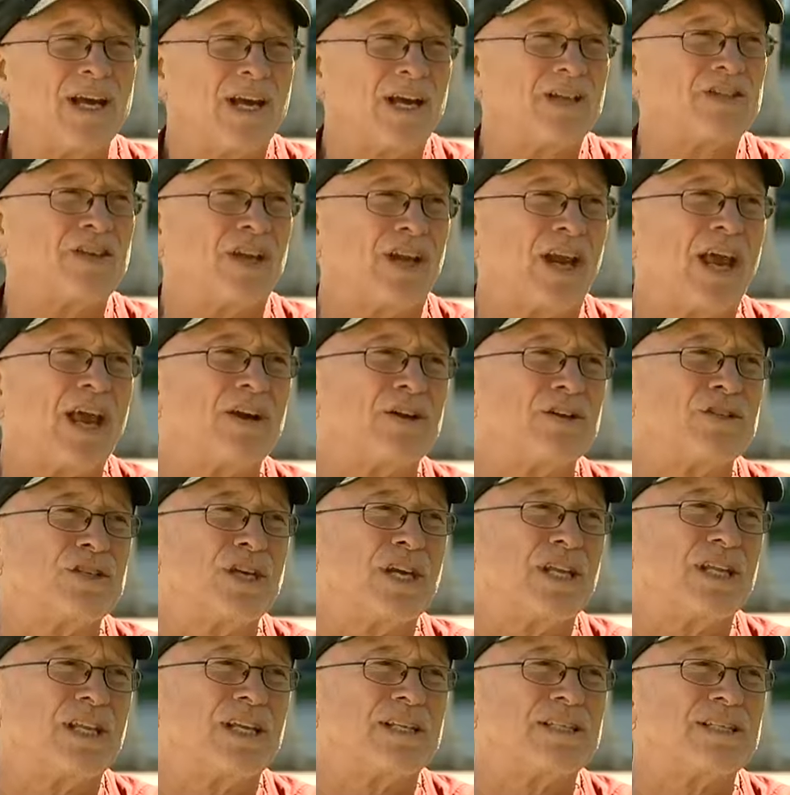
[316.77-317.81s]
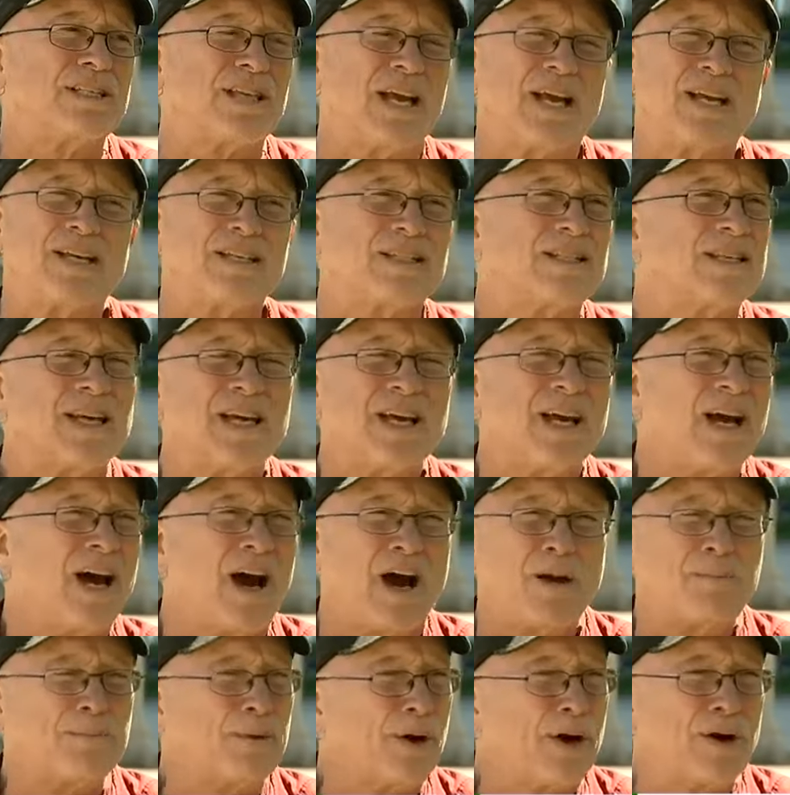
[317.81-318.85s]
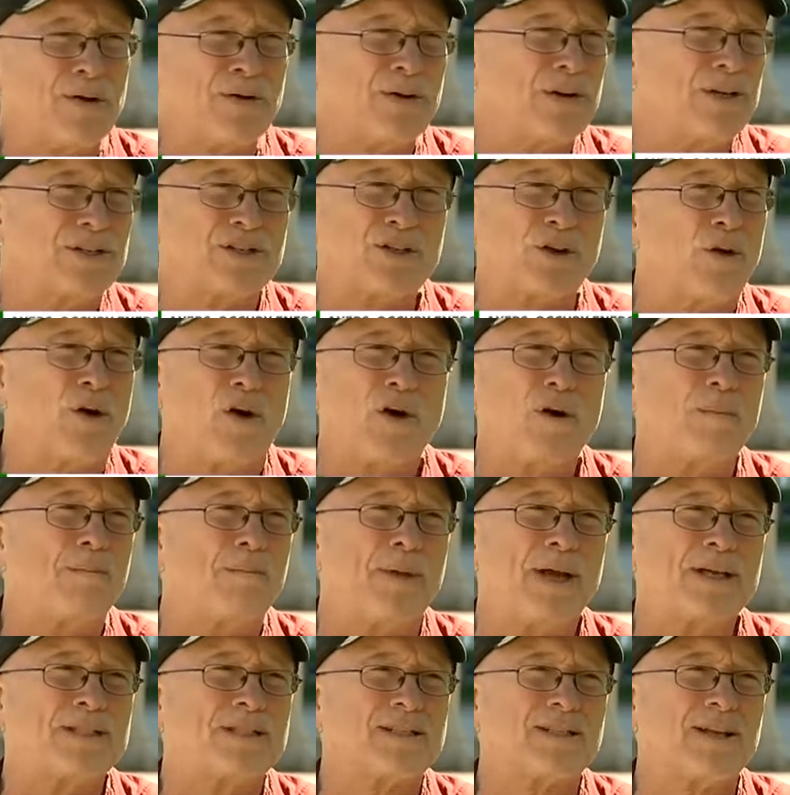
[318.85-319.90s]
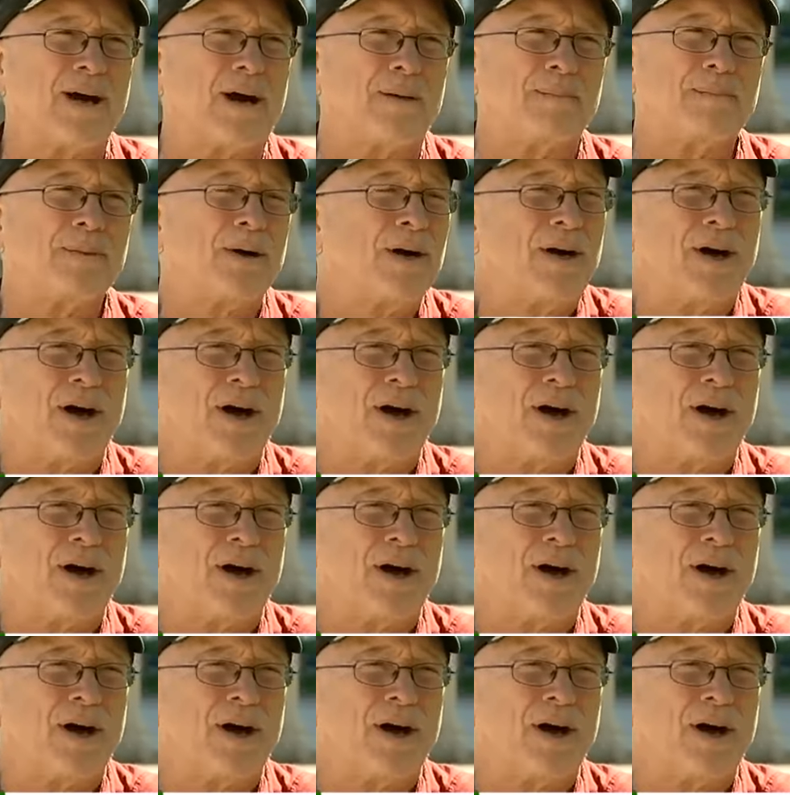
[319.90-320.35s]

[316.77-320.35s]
It's an energy that says our priorities are all messed up.